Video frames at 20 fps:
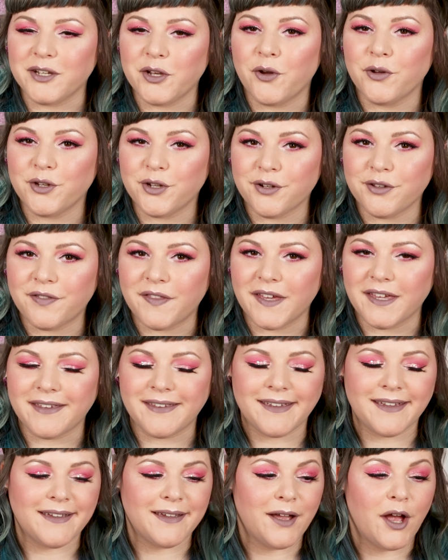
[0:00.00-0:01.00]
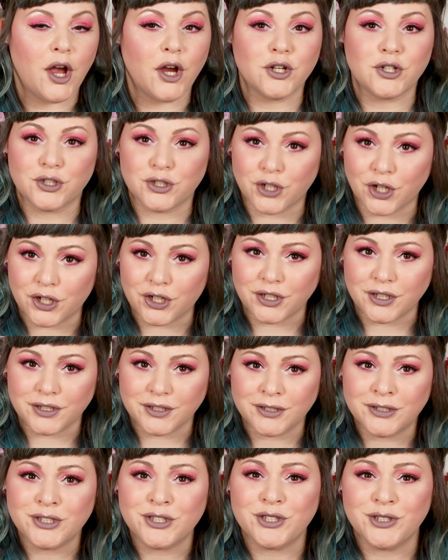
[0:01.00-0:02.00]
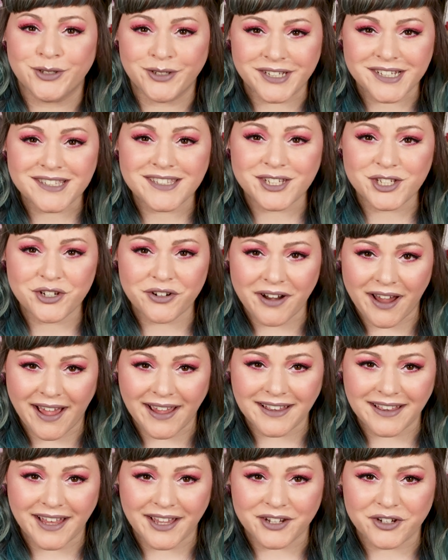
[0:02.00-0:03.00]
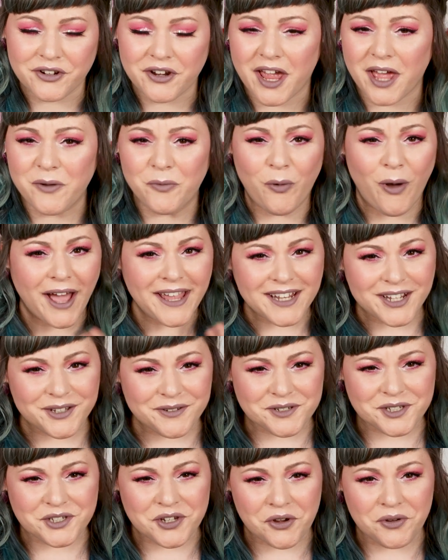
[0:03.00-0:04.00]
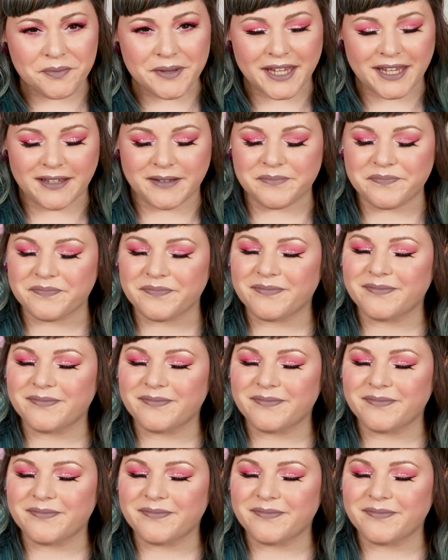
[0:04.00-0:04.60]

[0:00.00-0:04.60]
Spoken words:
know you're thinking, girl, you just did your eyeliner and why didn't you show me?